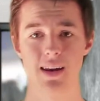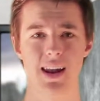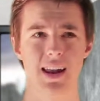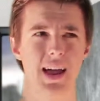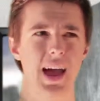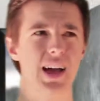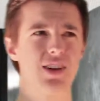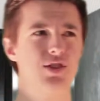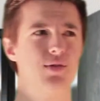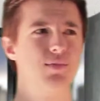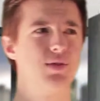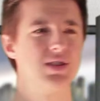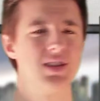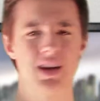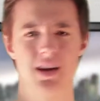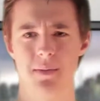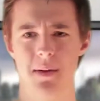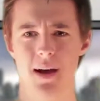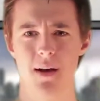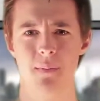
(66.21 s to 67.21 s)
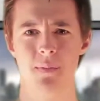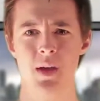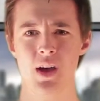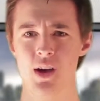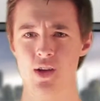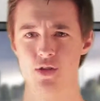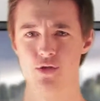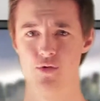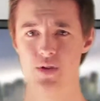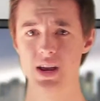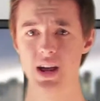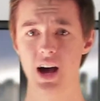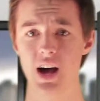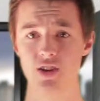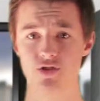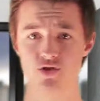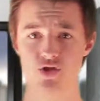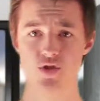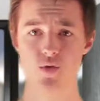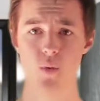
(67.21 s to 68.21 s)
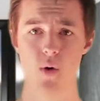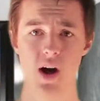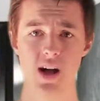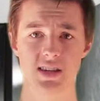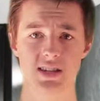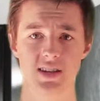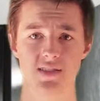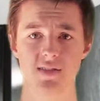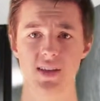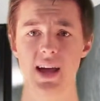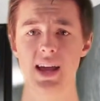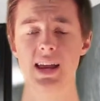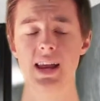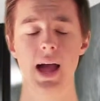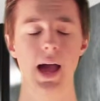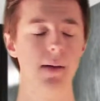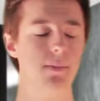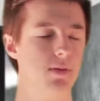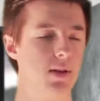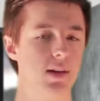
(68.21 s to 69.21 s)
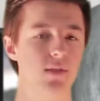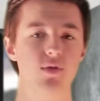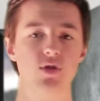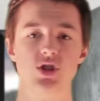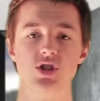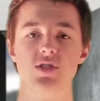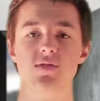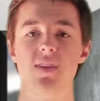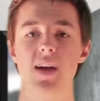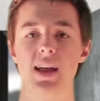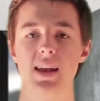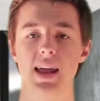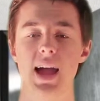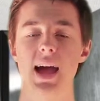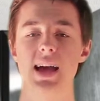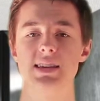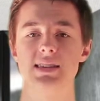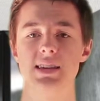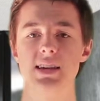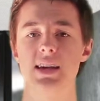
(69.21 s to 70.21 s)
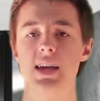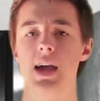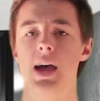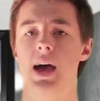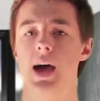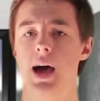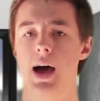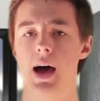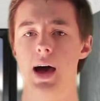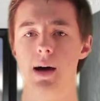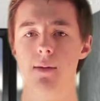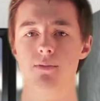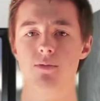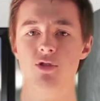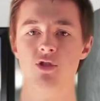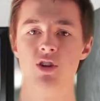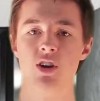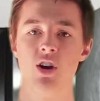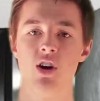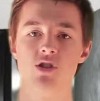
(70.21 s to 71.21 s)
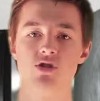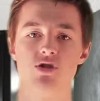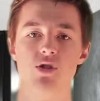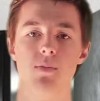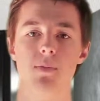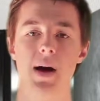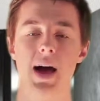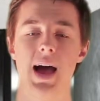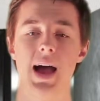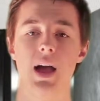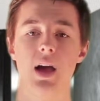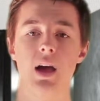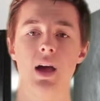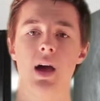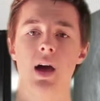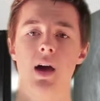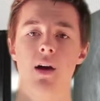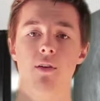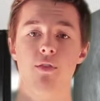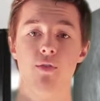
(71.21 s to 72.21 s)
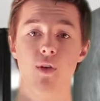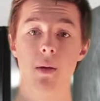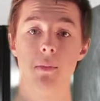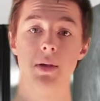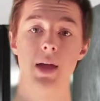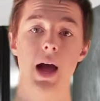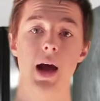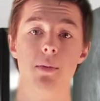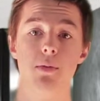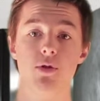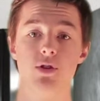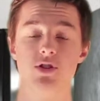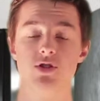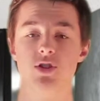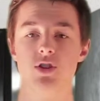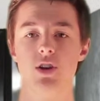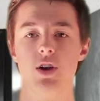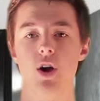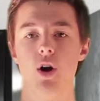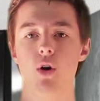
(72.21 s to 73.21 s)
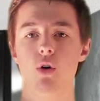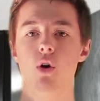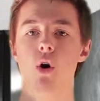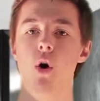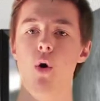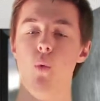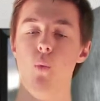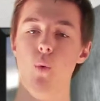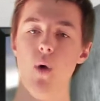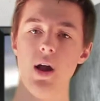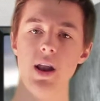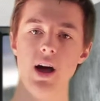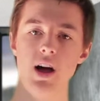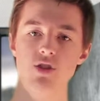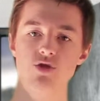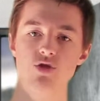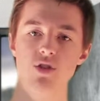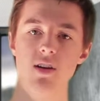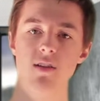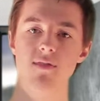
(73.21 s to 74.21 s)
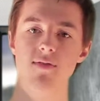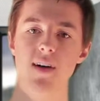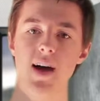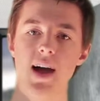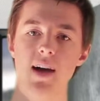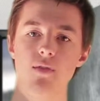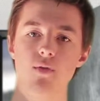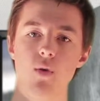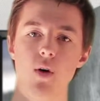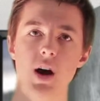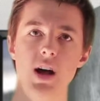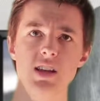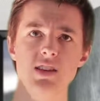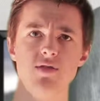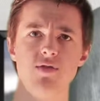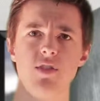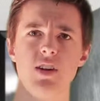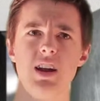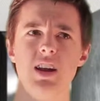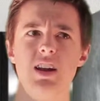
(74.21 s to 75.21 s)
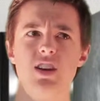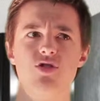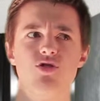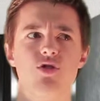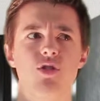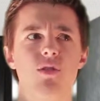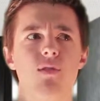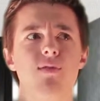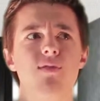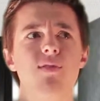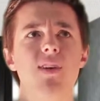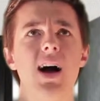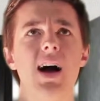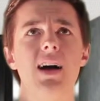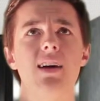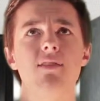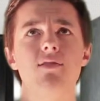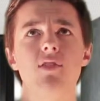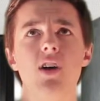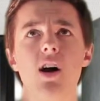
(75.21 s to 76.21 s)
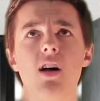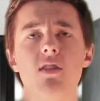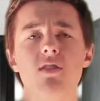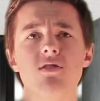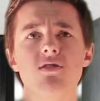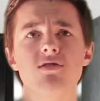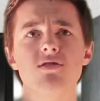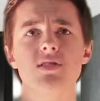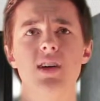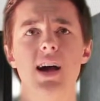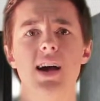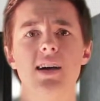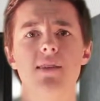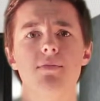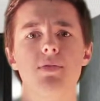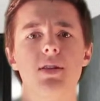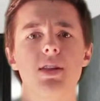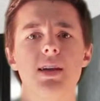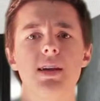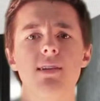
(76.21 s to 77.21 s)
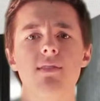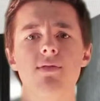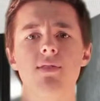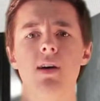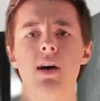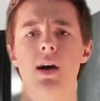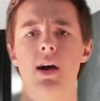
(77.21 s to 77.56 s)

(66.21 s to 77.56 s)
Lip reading: It actually puts out about 300 watts of light, I believe, which is fantastic. You can also buy from Cowboy Studio 105 watts for an additional $5, I believe.